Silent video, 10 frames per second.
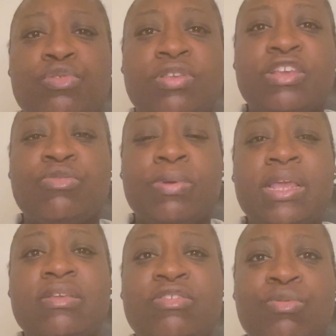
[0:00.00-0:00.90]
six
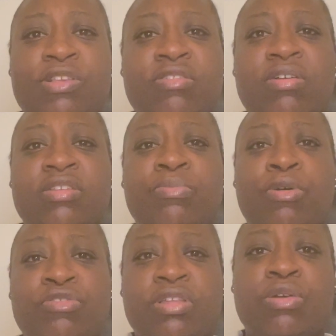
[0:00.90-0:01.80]
weeks. So I started
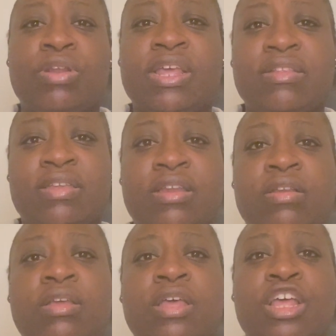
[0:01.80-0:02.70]
posting on LinkedIn
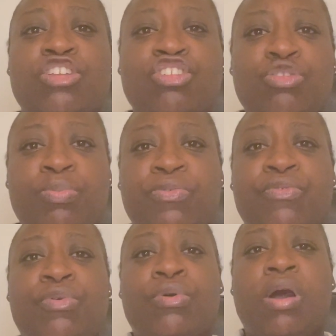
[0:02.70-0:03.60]
just
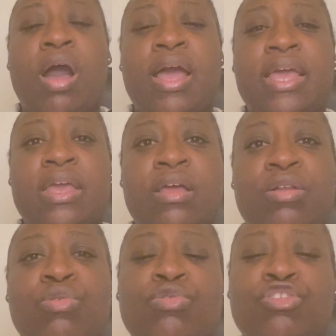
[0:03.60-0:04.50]
before I
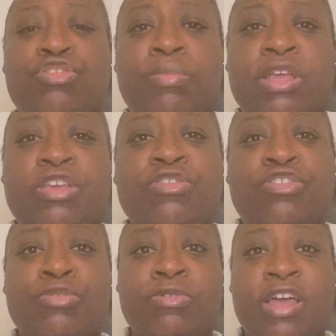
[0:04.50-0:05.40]
launched my
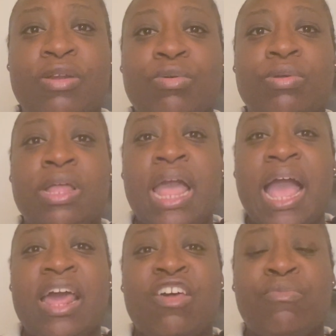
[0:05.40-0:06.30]
YouTube channel.
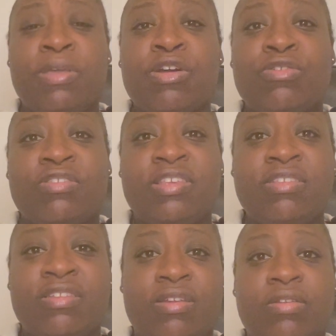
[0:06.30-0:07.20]
And I've been
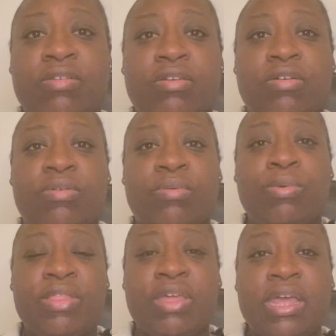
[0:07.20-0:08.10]
consistent
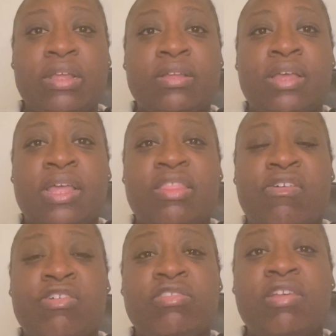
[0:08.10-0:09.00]
with it. There
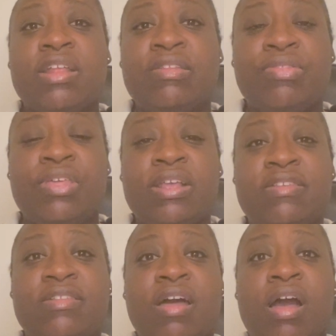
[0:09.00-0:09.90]
are certain
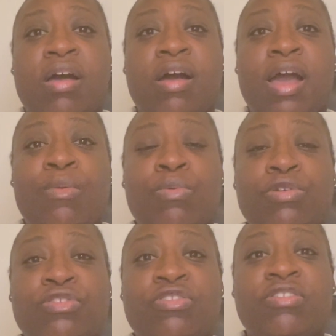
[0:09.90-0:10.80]
things that I
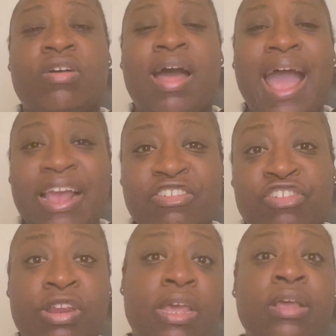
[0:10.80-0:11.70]
want to start
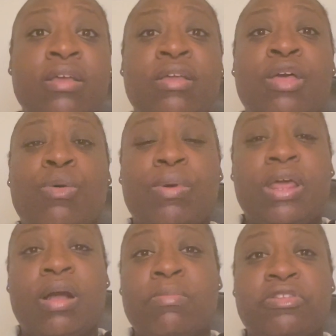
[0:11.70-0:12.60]
actioning when
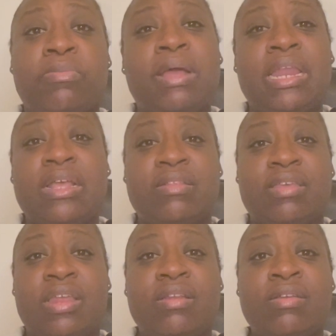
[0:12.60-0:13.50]
it comes to my
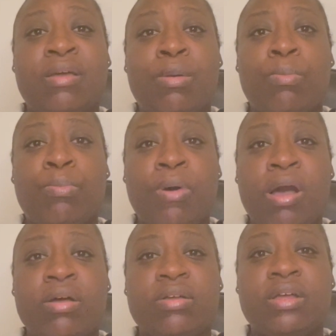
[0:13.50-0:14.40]
LinkedIn,
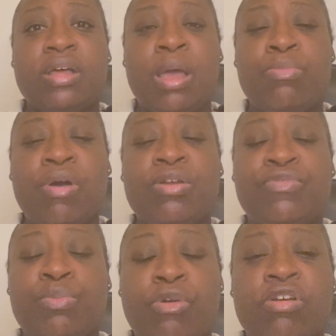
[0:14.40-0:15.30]
but I'm proud of
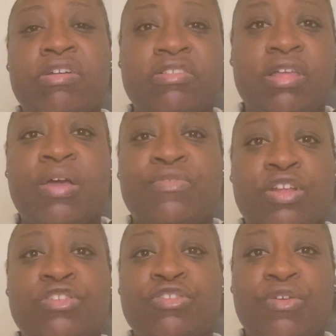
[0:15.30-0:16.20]
the progress that I've
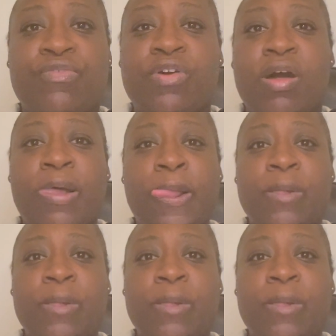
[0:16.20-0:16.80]
done so far.